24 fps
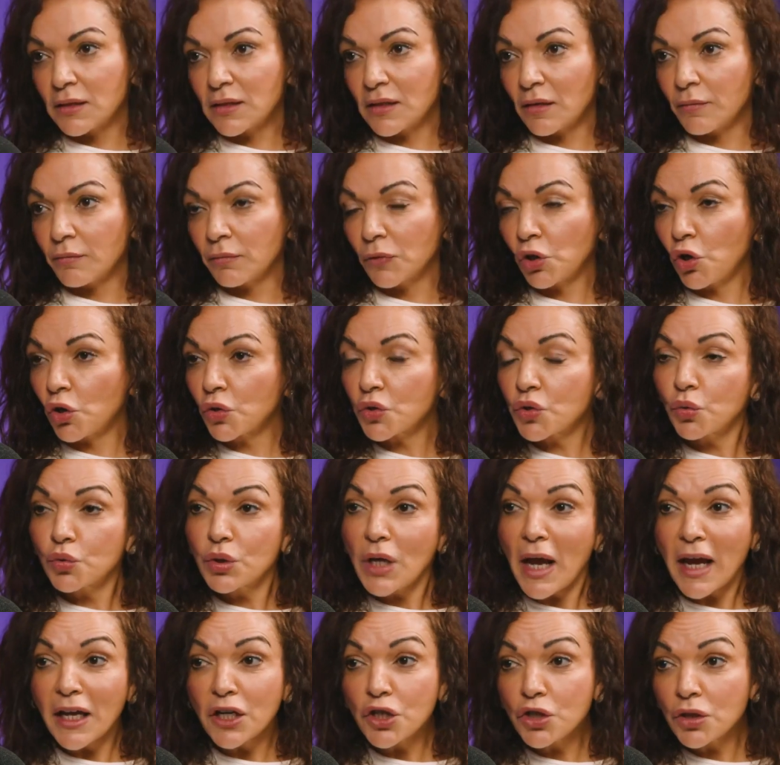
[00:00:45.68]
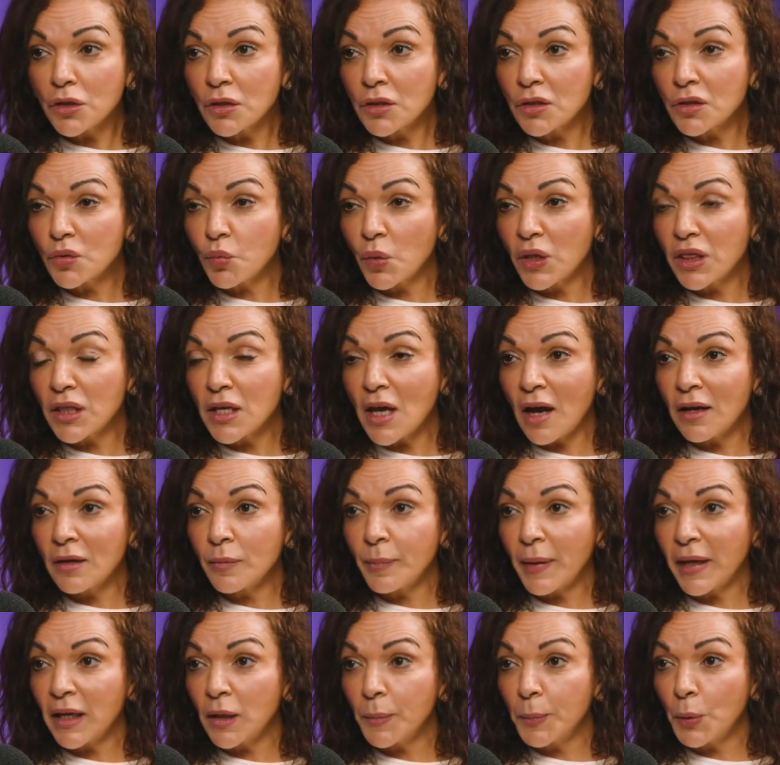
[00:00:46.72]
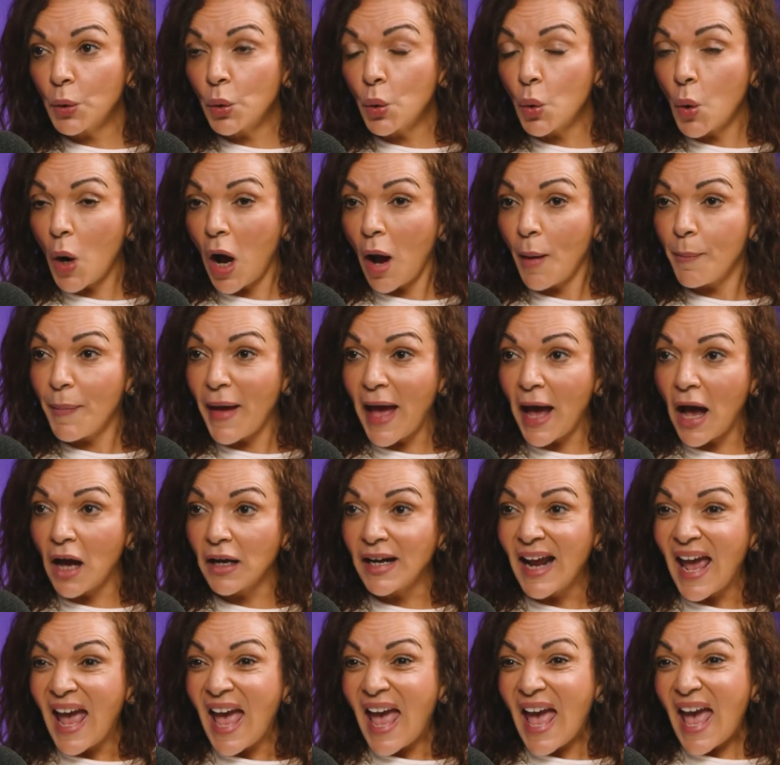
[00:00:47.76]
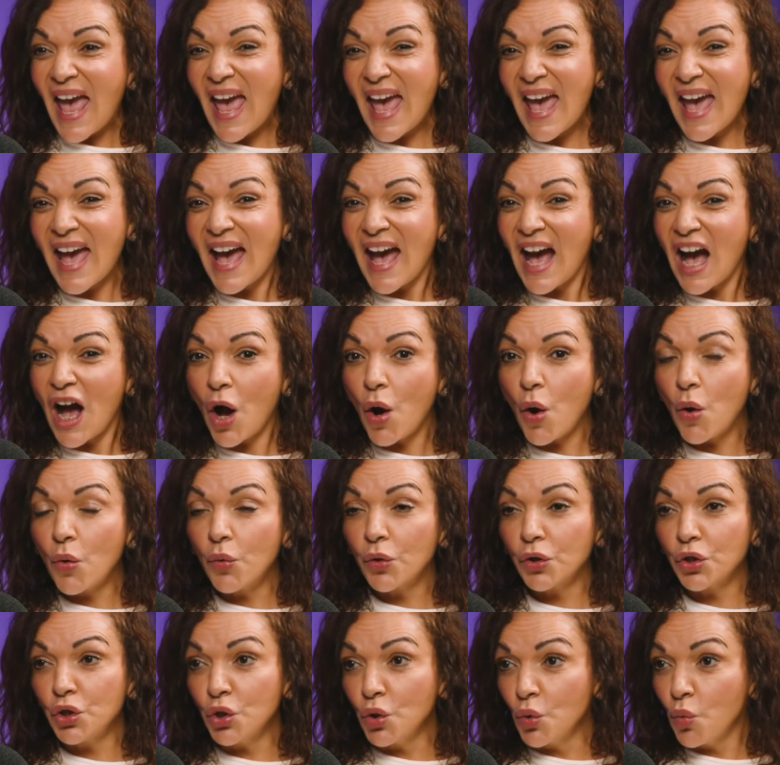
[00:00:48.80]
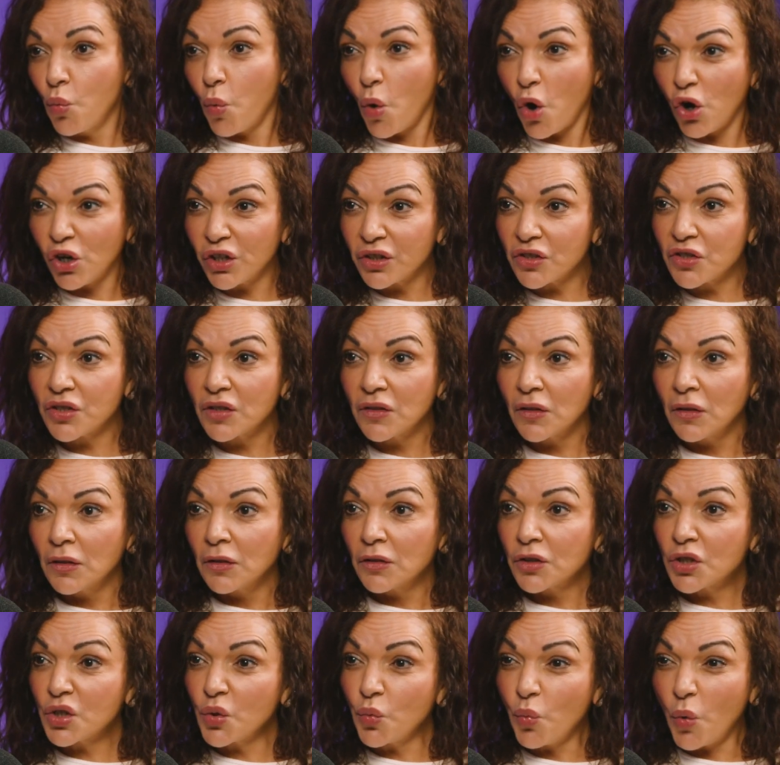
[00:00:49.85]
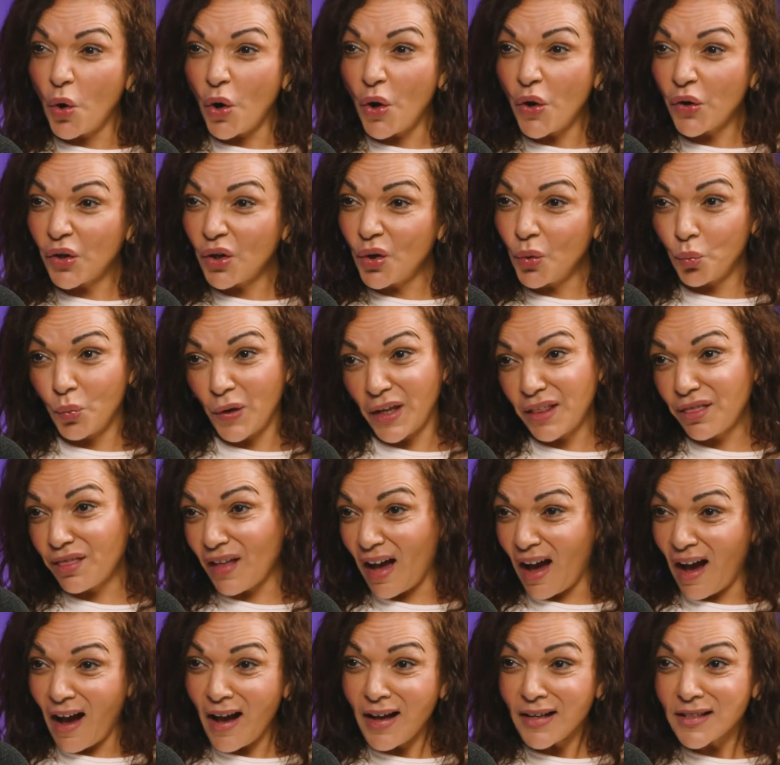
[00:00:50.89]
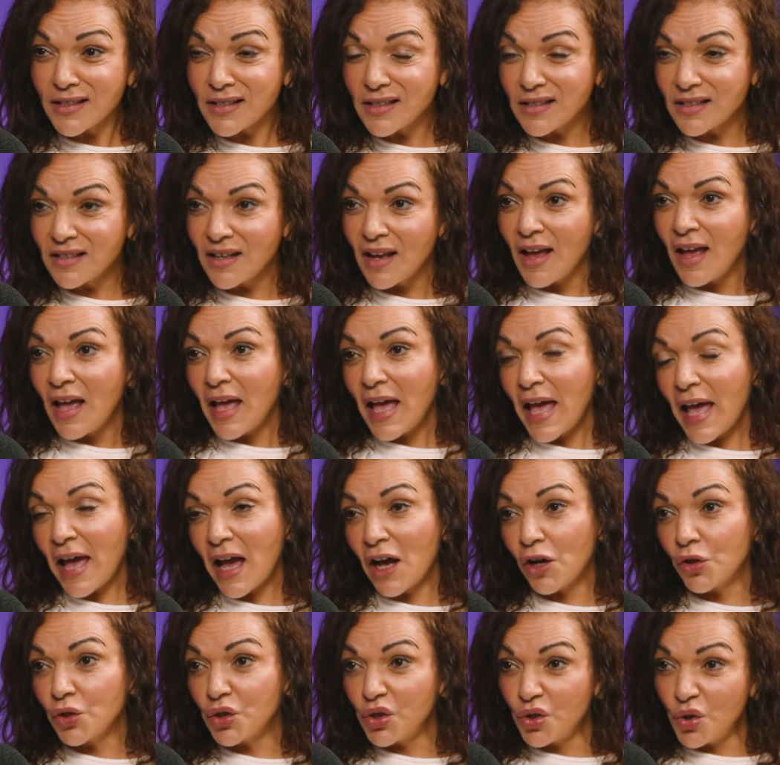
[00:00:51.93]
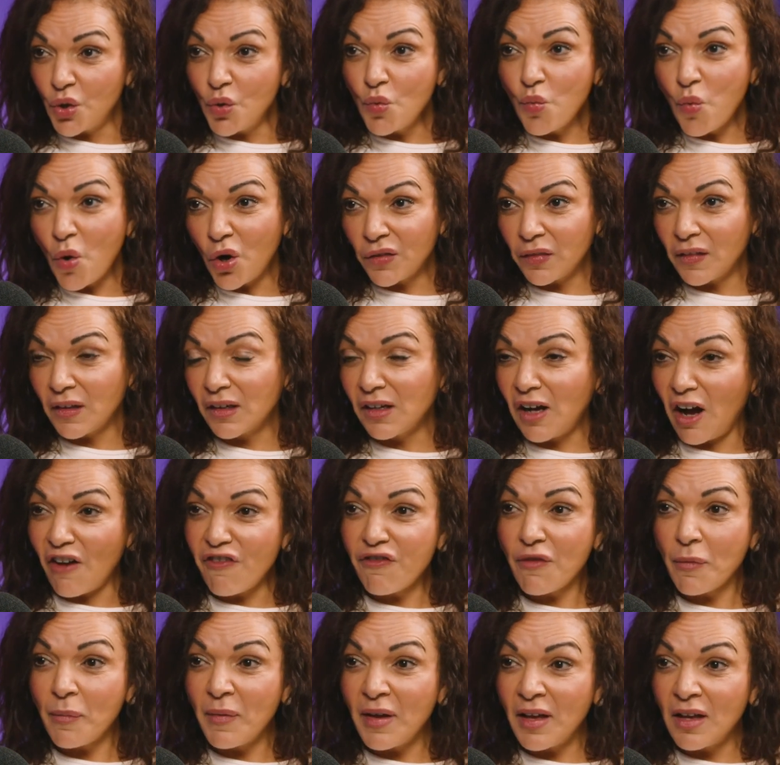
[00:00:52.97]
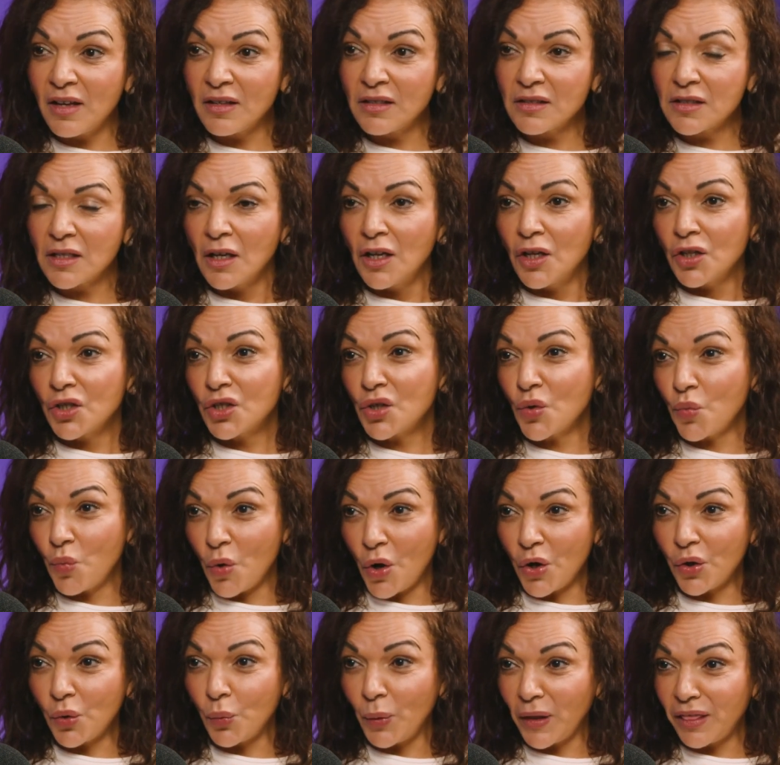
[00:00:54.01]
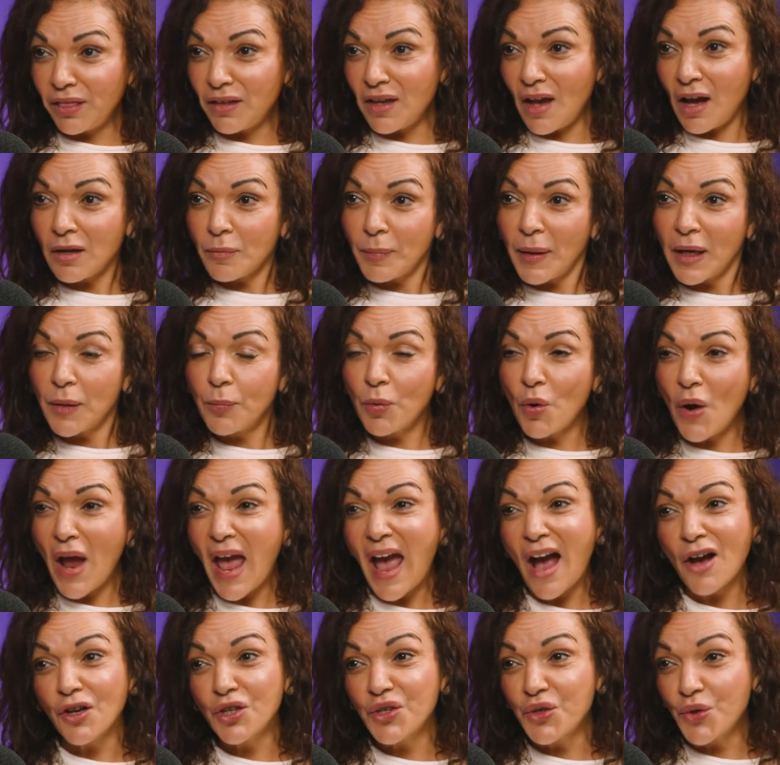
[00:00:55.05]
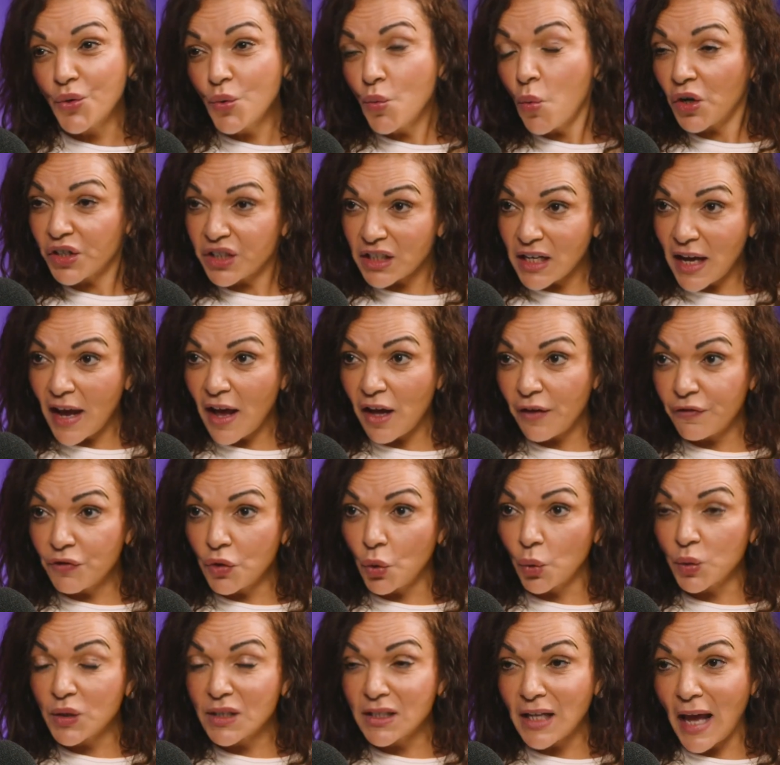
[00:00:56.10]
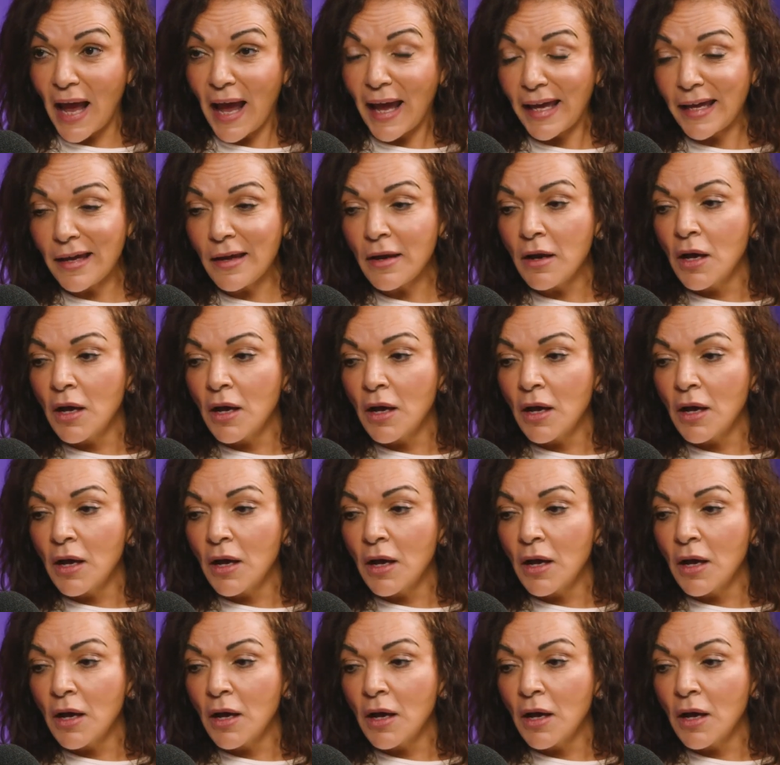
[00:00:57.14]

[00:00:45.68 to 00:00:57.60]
some consultations with young people about how you want to work with us, how you want the government to work with young people, how you want to have your say.